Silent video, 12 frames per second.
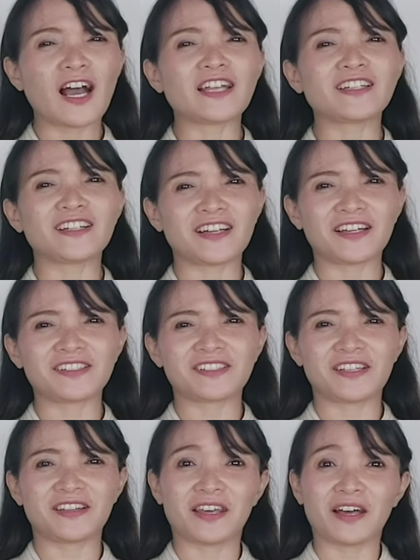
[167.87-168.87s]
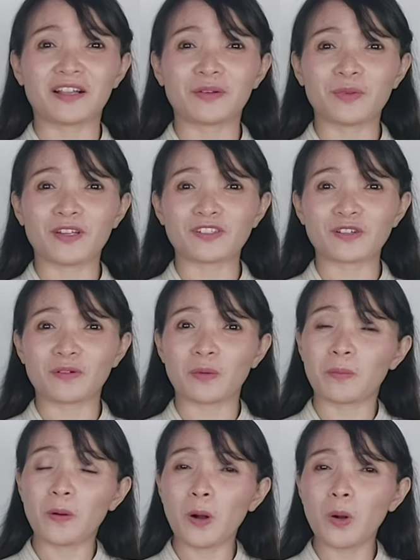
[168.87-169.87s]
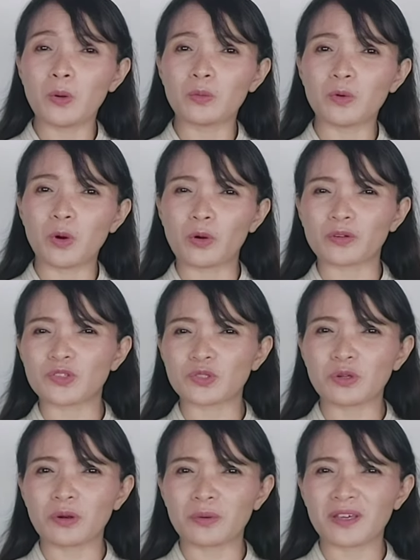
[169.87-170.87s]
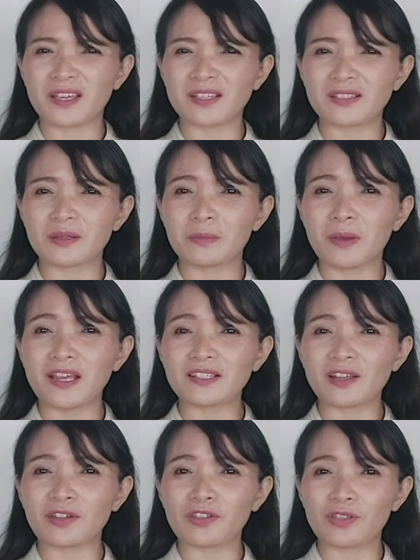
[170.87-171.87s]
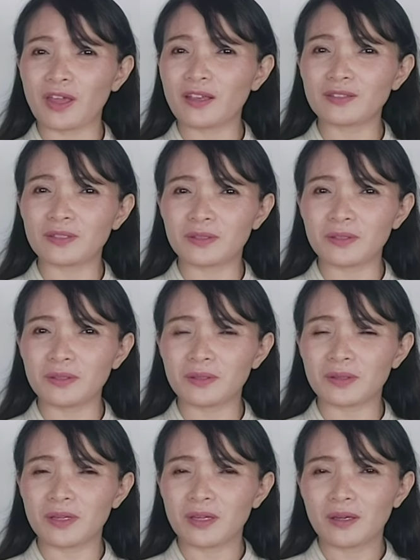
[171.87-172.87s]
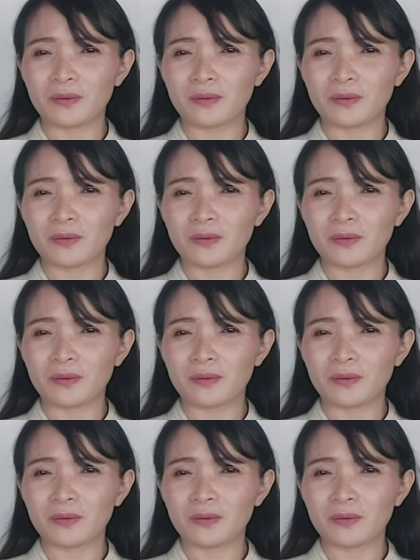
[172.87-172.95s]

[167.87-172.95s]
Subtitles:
Analyzing the elements of a poem or story is the basic thing to do.